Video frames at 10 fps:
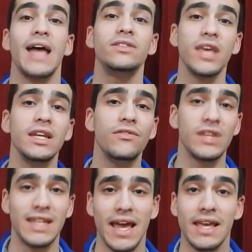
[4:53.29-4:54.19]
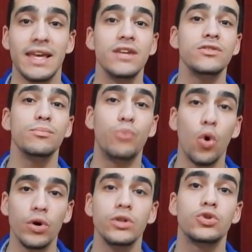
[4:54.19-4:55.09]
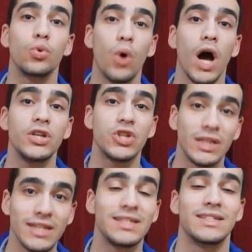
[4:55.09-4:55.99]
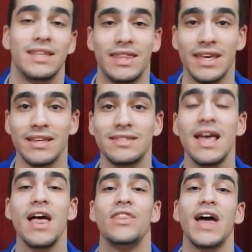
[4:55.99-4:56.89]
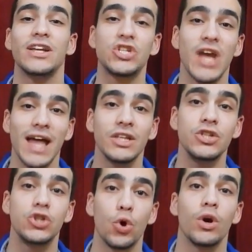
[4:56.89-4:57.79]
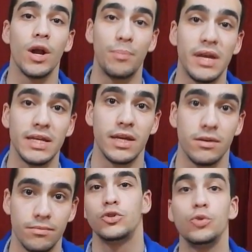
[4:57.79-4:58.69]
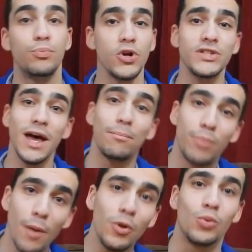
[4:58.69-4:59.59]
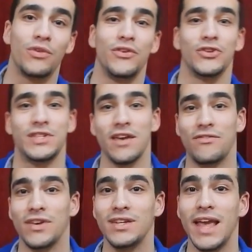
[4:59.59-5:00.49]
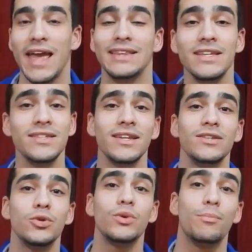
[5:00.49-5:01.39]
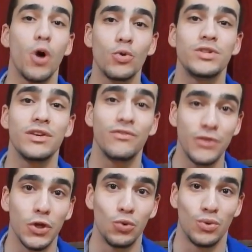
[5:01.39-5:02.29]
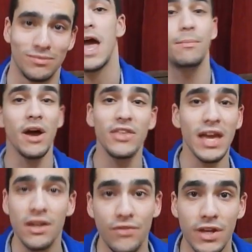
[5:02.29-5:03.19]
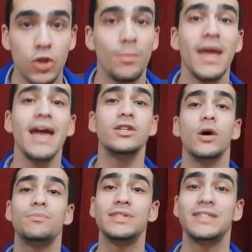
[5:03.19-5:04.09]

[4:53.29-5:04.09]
At the end of the day, it is important to watch and listen to things that challenge your opinion. To burst that bubble we feel safe in and listen to an opposing view. And by the end of it, you may end up